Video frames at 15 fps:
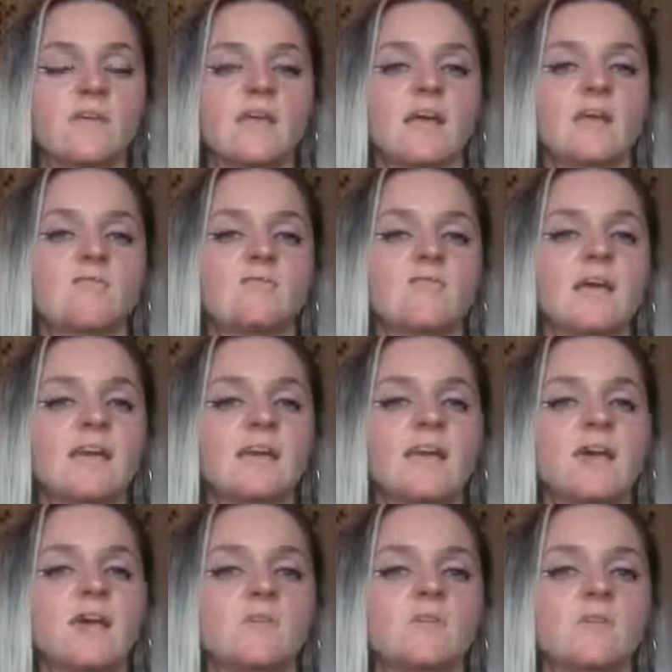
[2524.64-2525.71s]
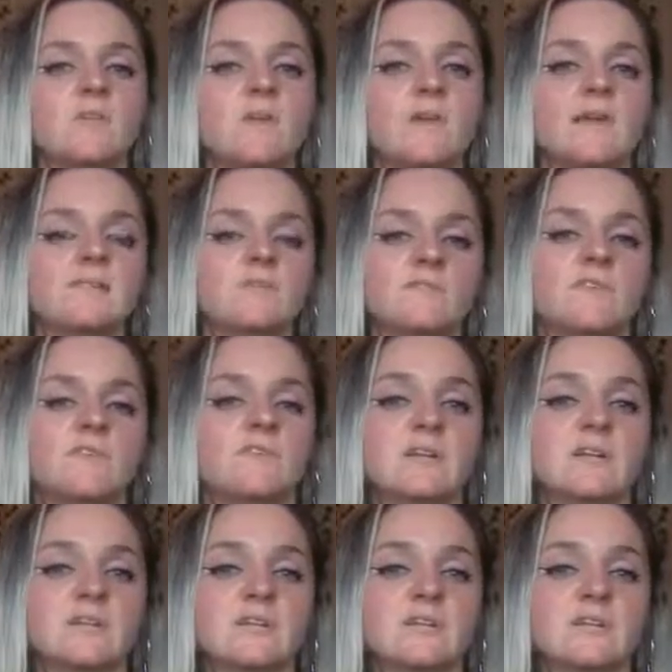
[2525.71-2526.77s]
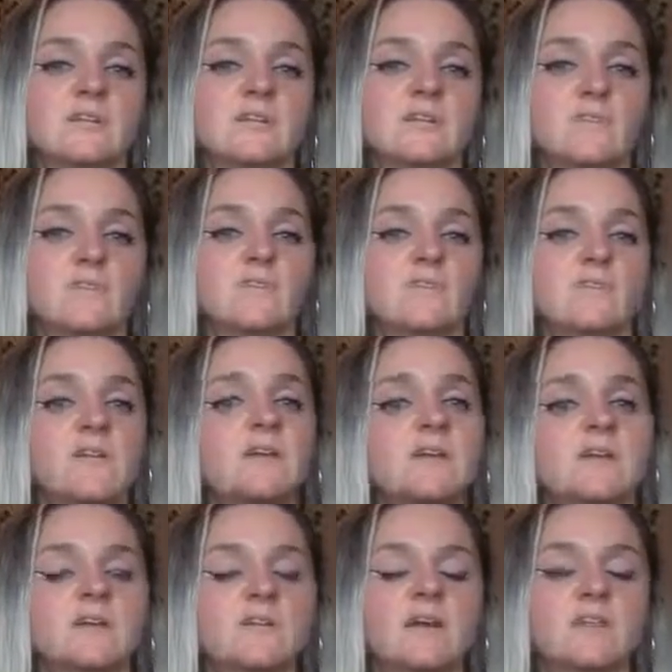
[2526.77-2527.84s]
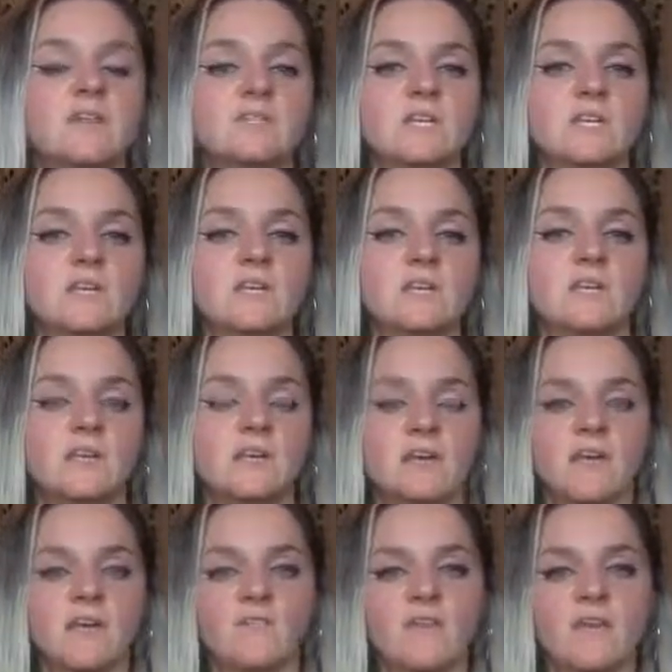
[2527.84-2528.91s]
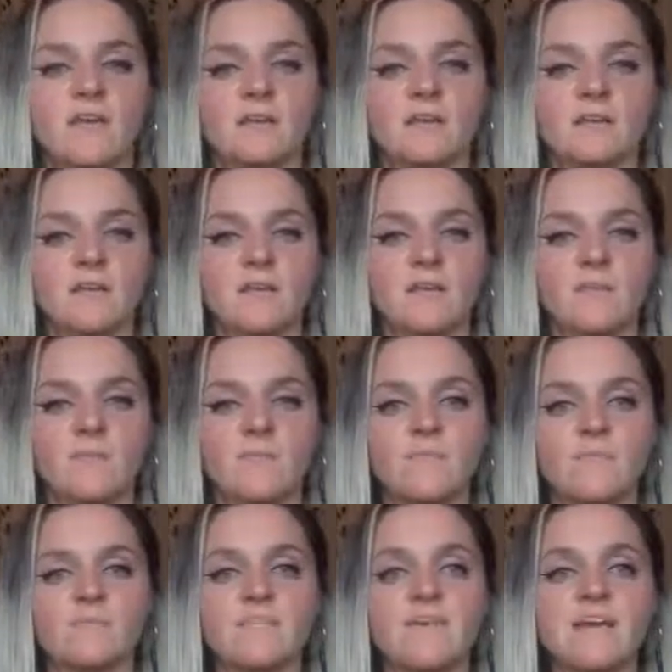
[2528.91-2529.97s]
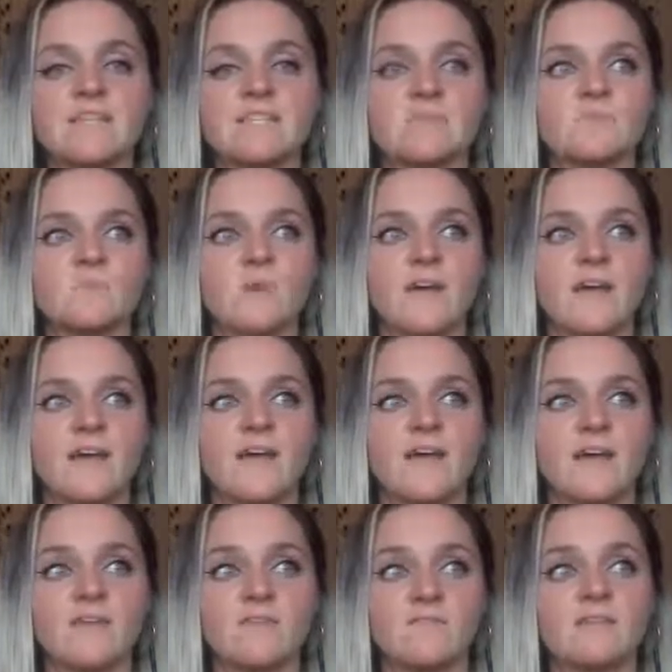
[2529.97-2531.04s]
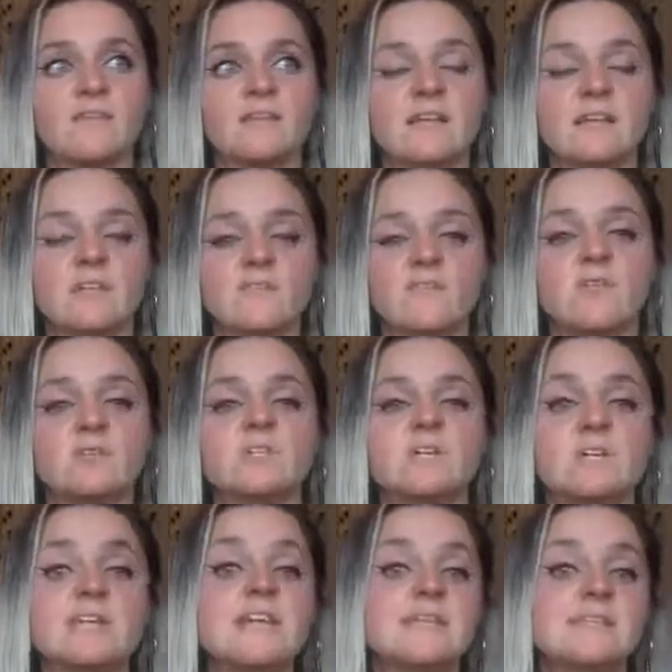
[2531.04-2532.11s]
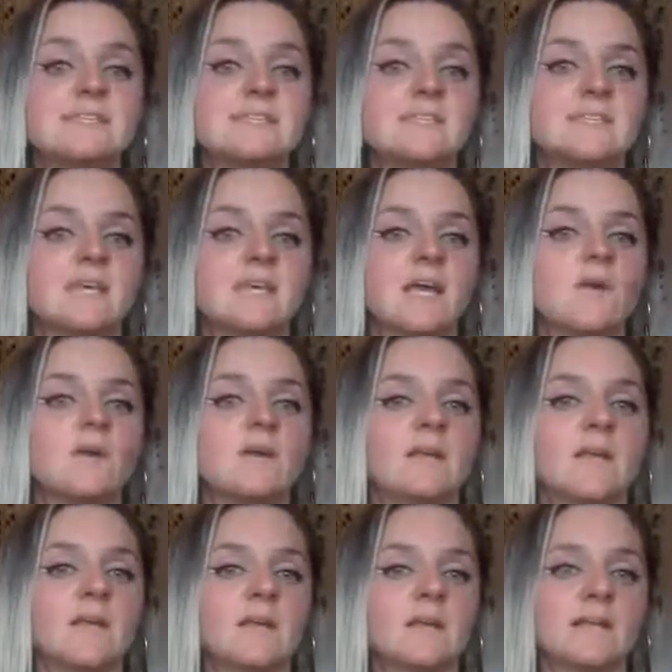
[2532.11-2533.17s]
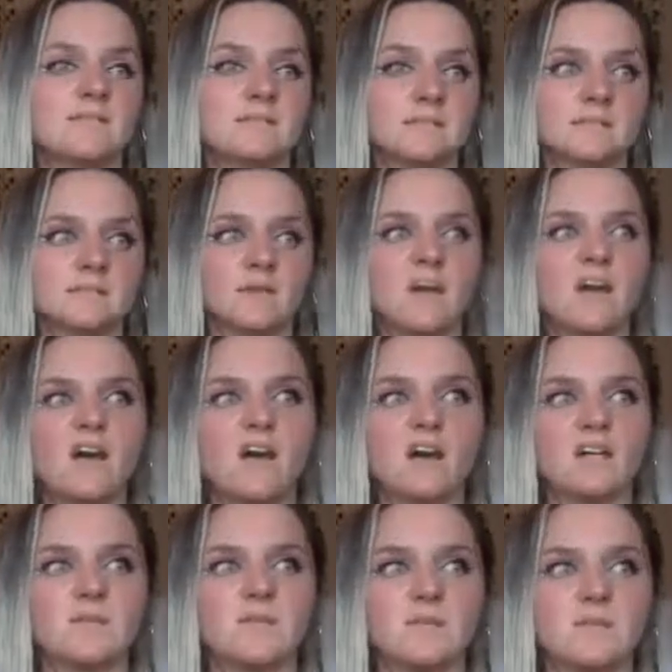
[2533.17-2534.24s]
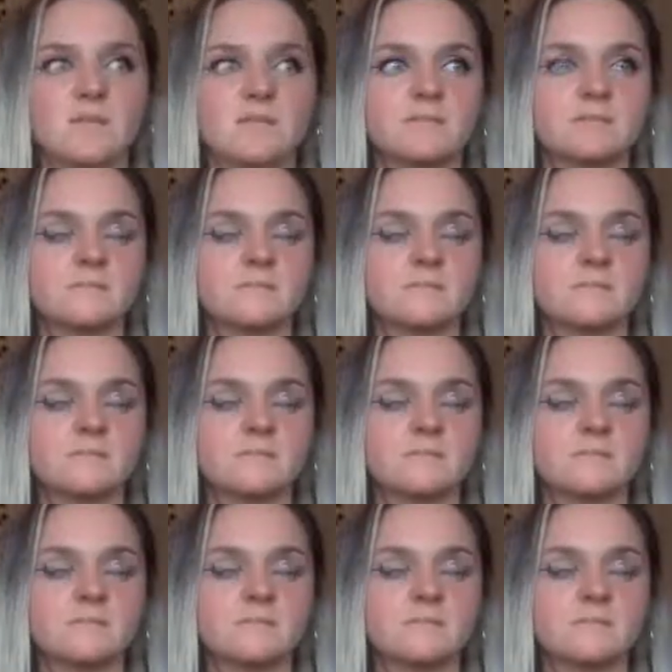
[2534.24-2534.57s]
and find healthy ways of fulfilling yourself and feeding you energy, then that's where I feel like the future needs to go. And it's hard because